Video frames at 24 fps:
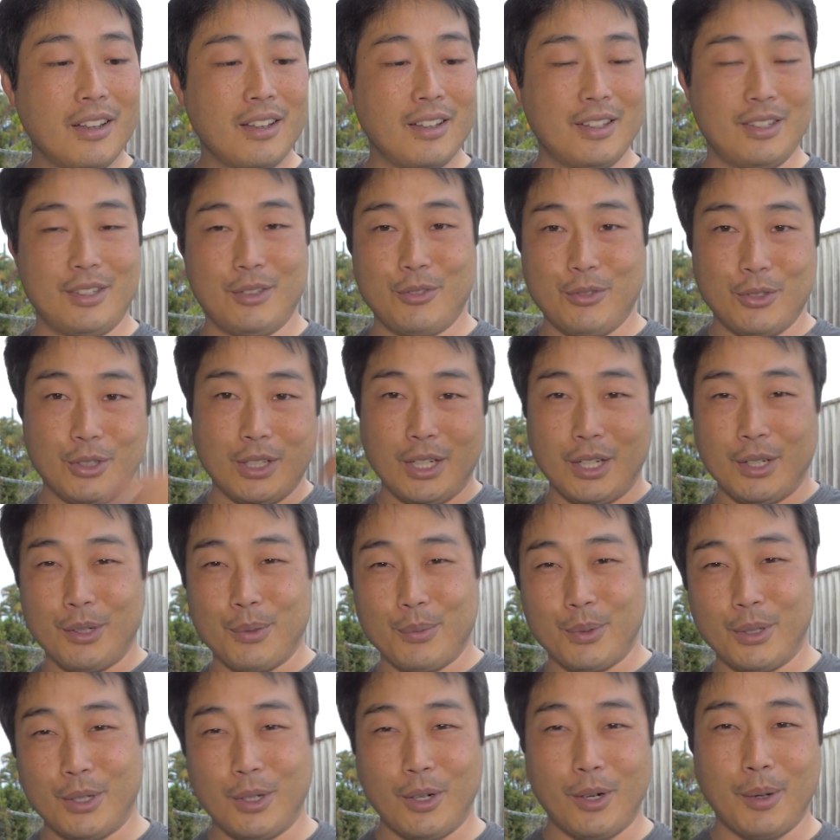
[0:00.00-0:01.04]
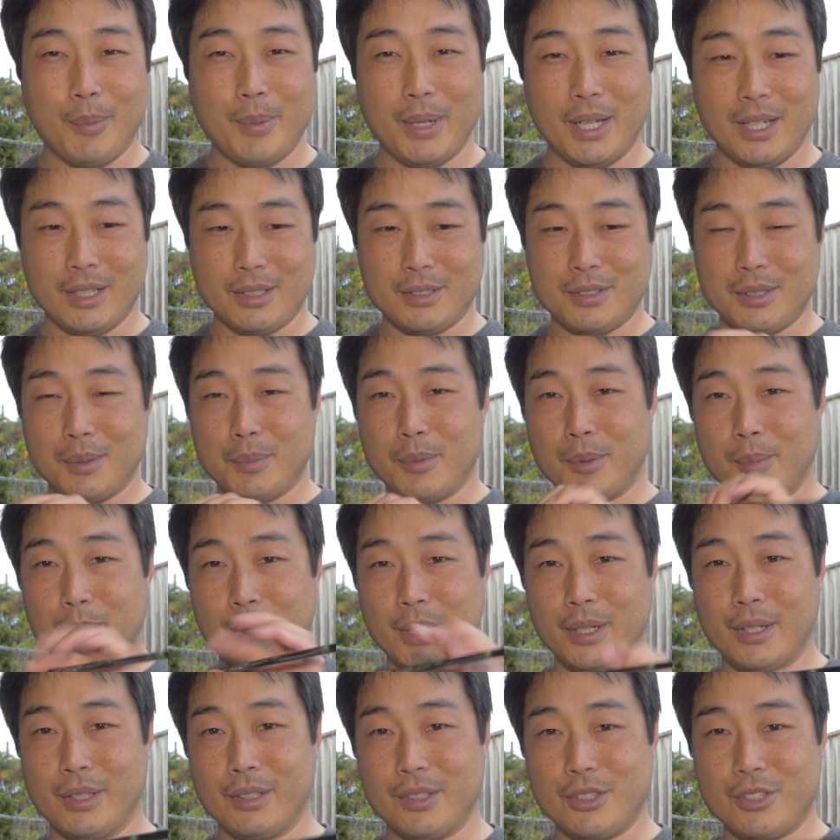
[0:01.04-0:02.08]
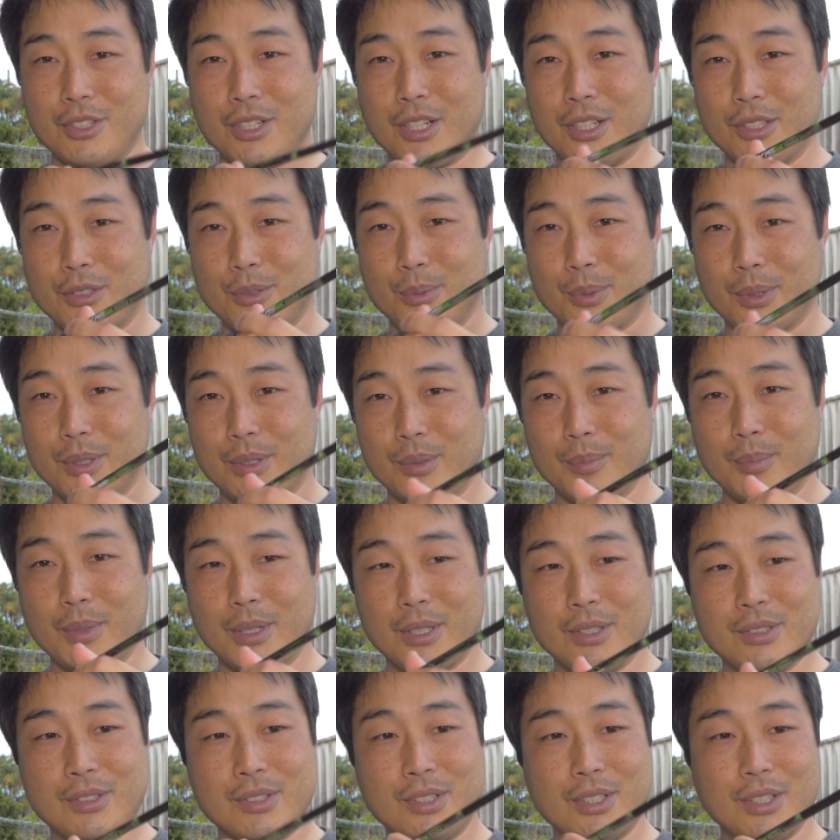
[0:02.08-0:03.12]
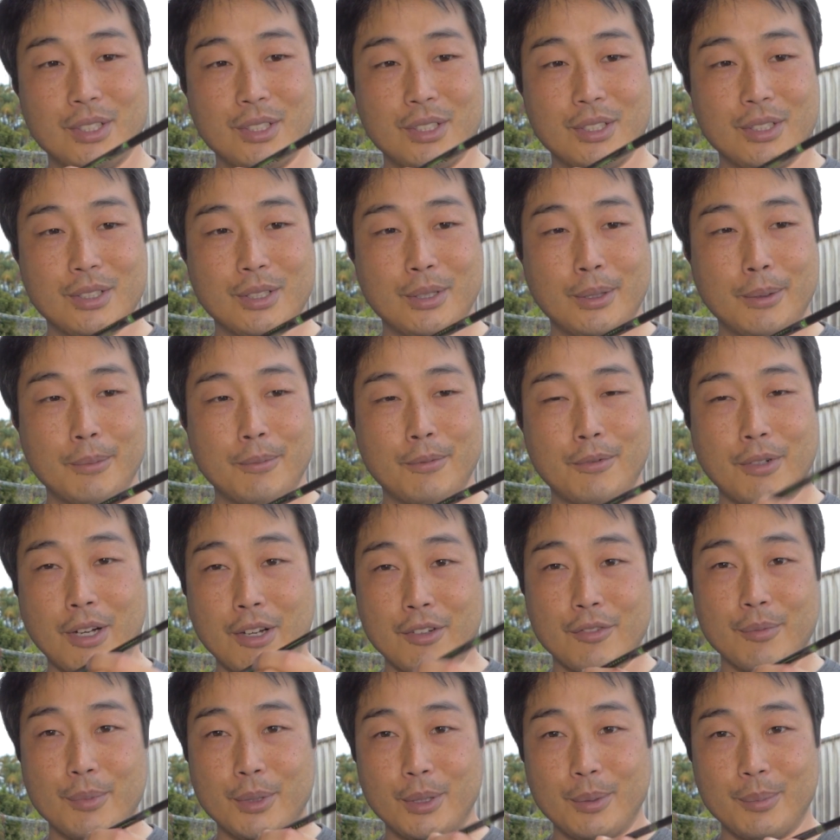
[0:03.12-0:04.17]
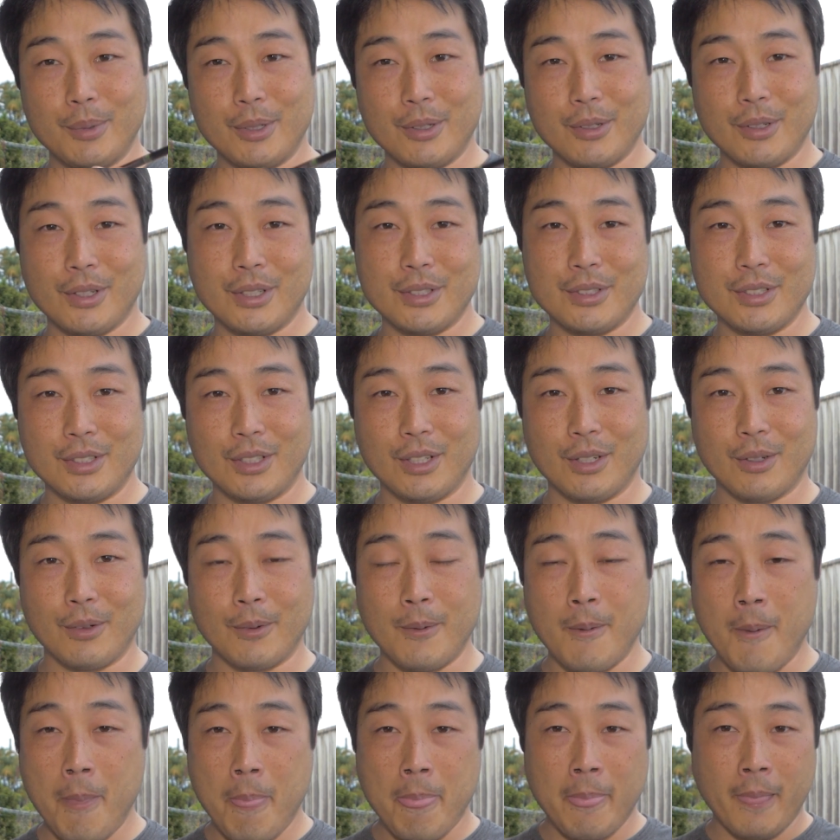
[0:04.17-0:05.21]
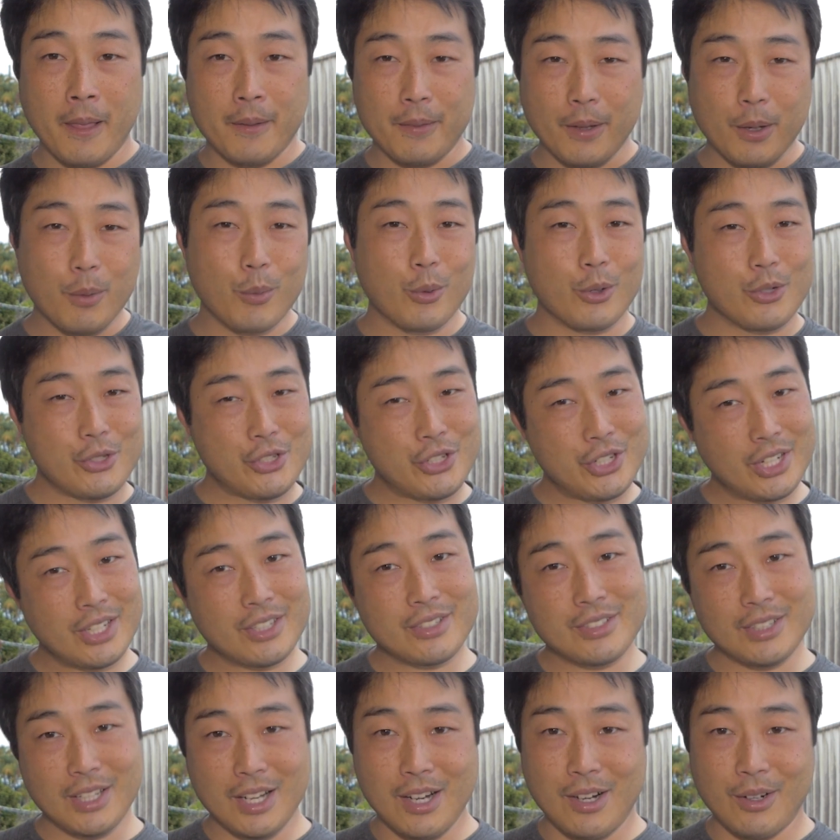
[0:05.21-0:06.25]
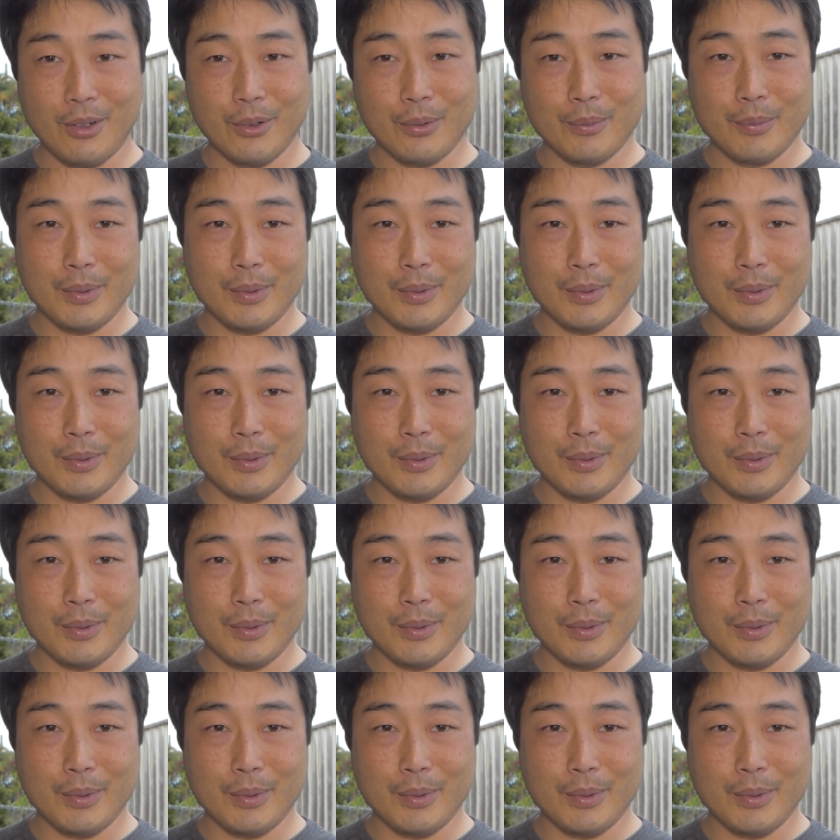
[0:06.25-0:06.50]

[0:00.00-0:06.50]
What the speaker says: And if you kind of recall back, some of my shots with my skinny 5mm hunting arrow, they were just out.